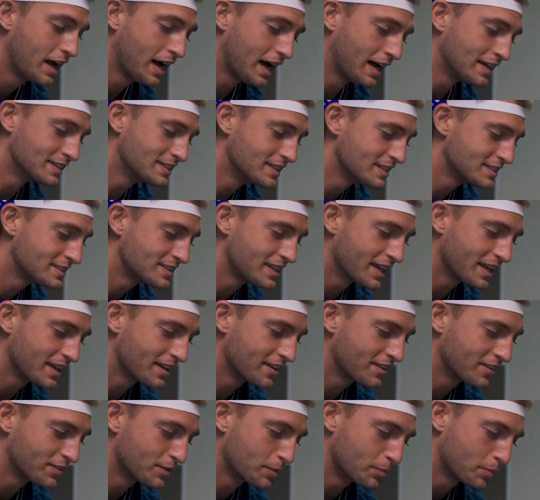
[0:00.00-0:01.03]
I did
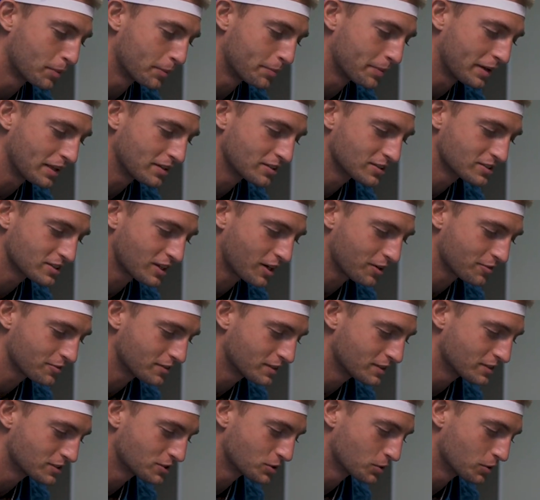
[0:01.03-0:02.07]
take the propellers off
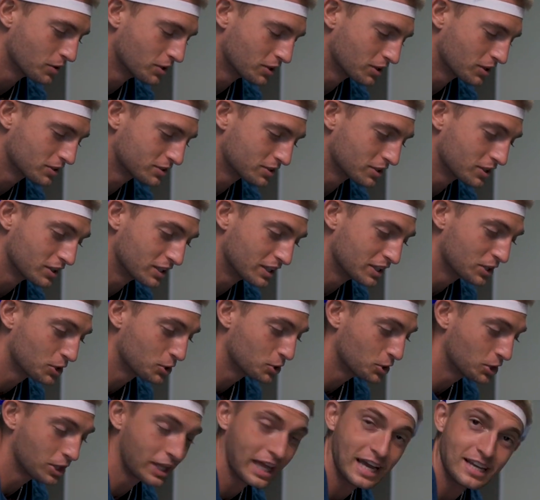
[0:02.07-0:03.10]
it so it looked a
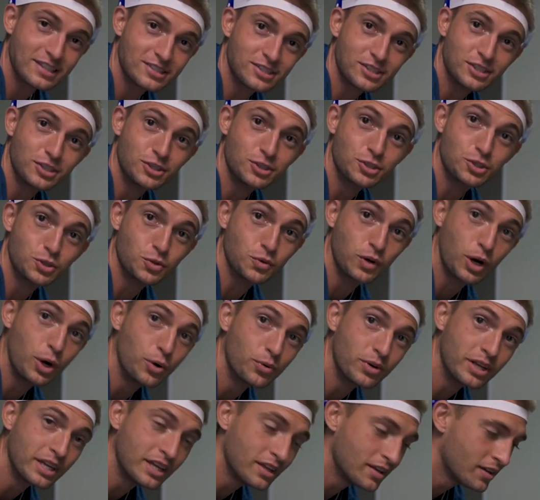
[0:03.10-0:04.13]
little less
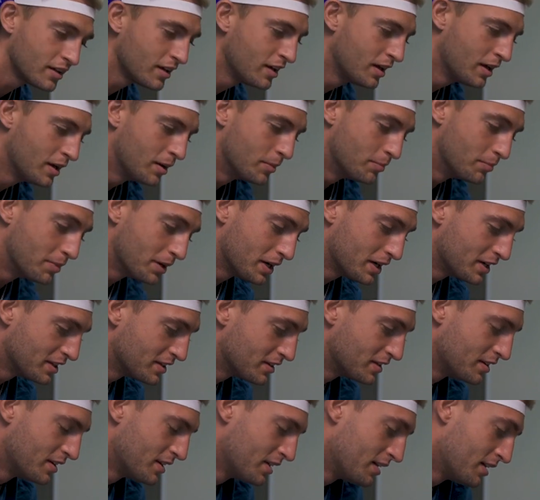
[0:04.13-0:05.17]
droney.
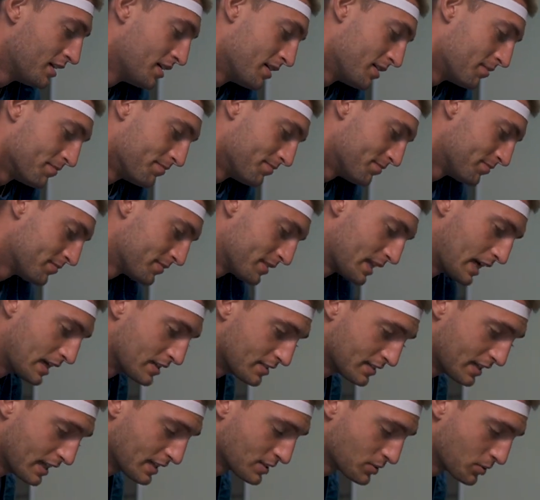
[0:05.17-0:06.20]
but
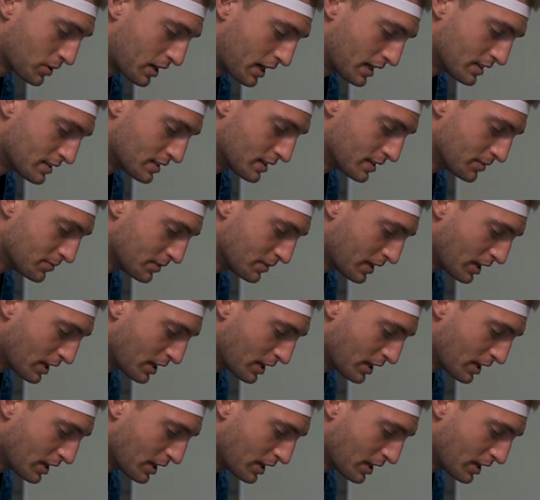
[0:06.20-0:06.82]
that, that's what I did.